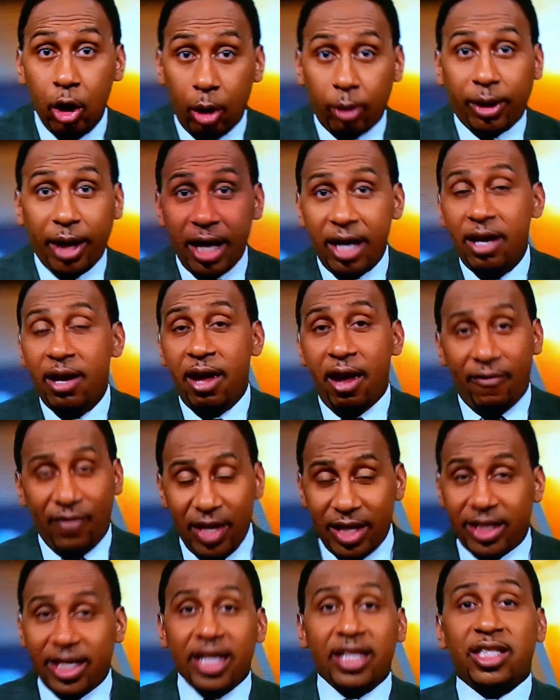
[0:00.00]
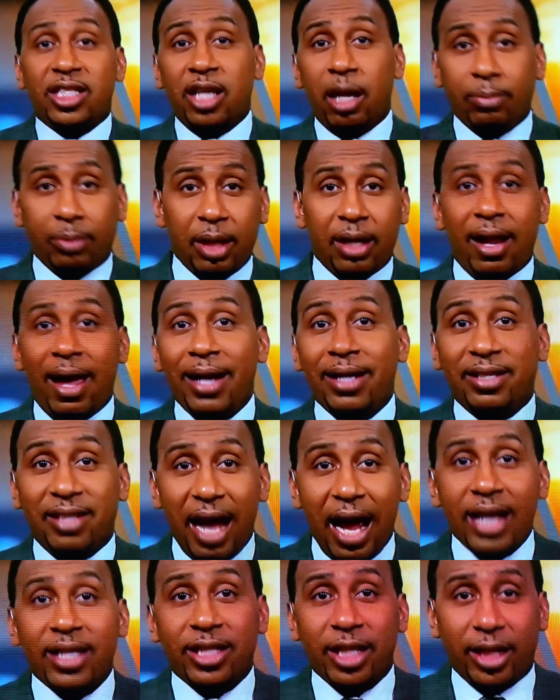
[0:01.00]
Okay? If he did something like
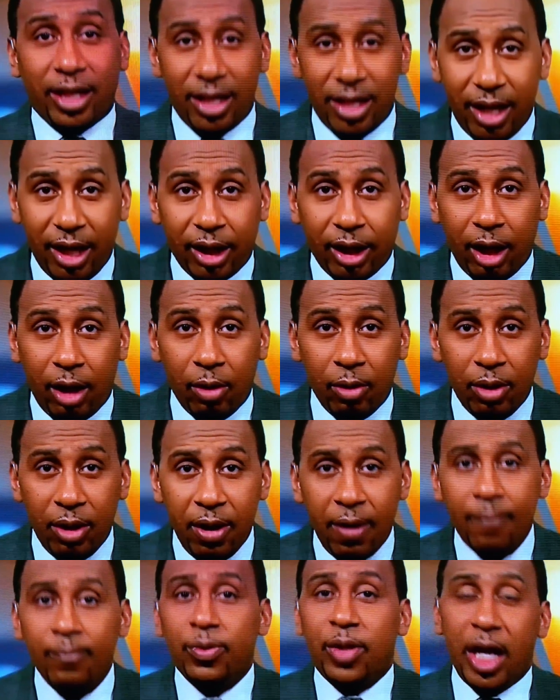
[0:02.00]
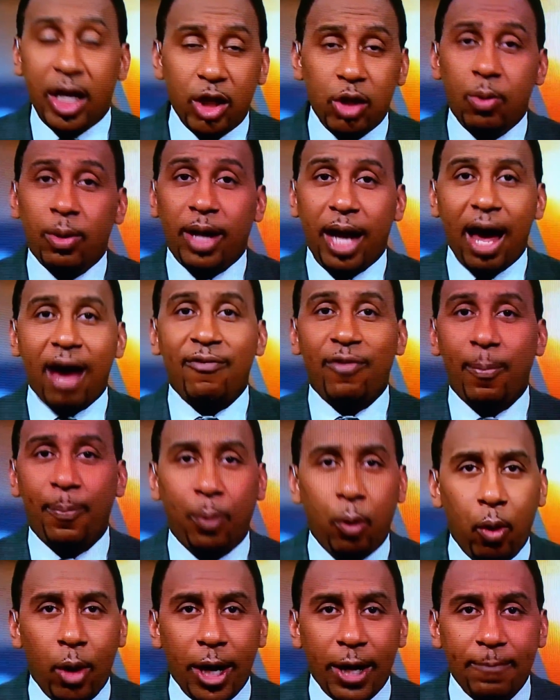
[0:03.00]
that to Canelo, then you would have a
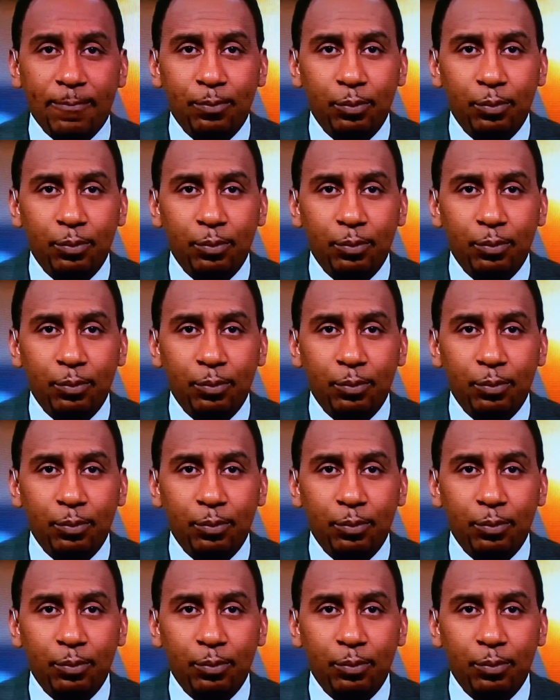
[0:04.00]
point.